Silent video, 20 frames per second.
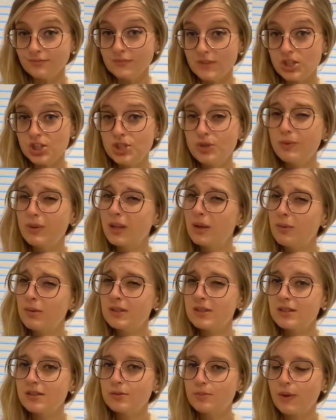she really
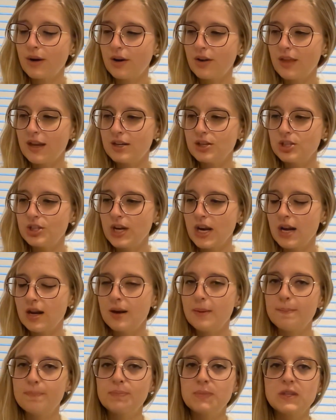wants a sweater that
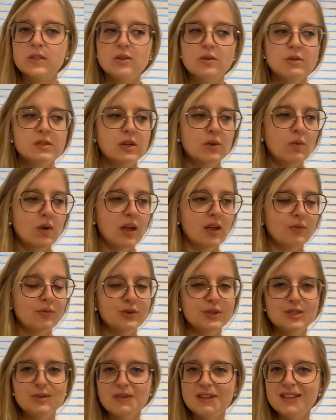shade. And so I was like, well, if
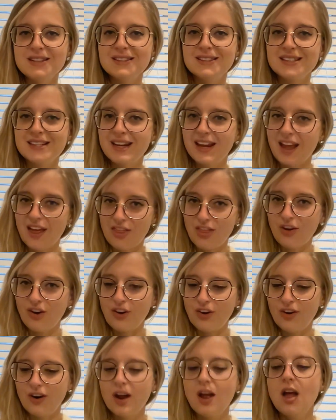we're doing this
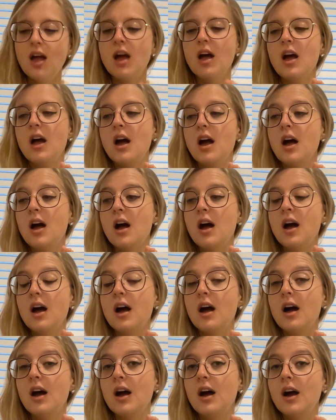together,
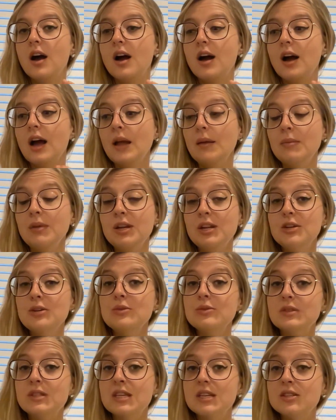I'm going to
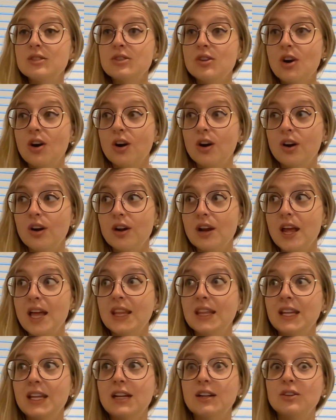use this yarn,
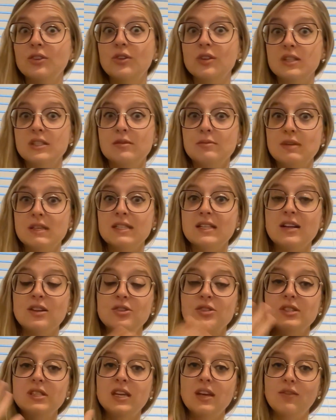and then on Christmas, I'll
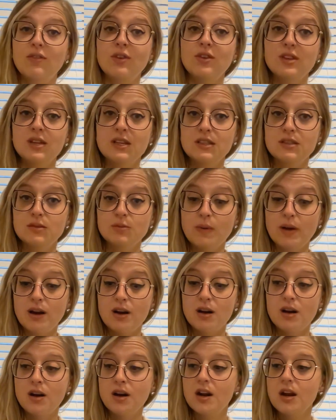just give her that
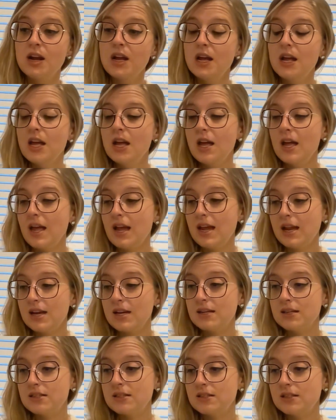sweater.
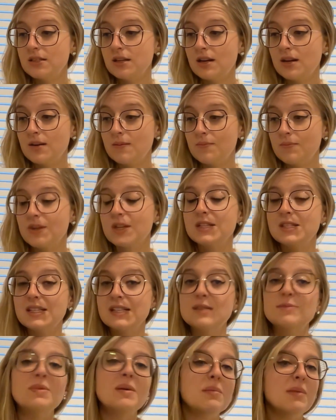And because
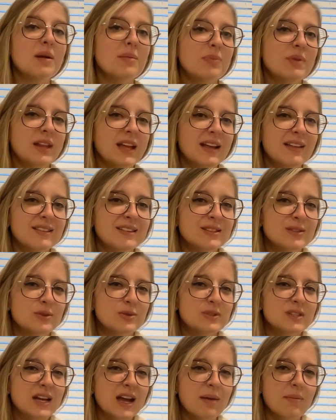that's been my plan this
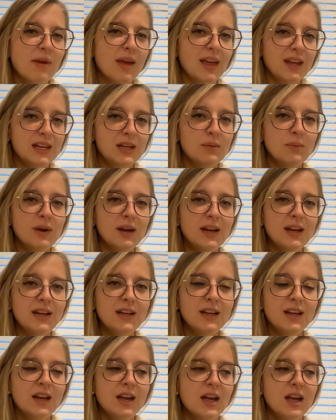whole time
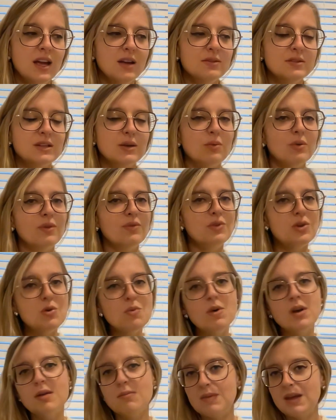anyway. I was like, well, if you
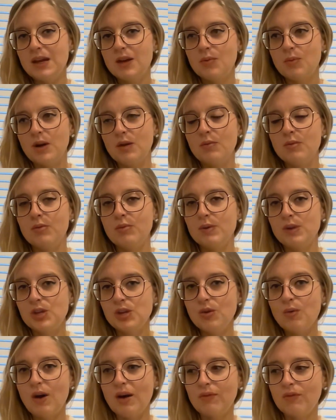want to make one with what
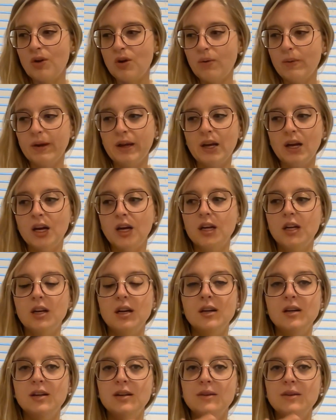you have going on,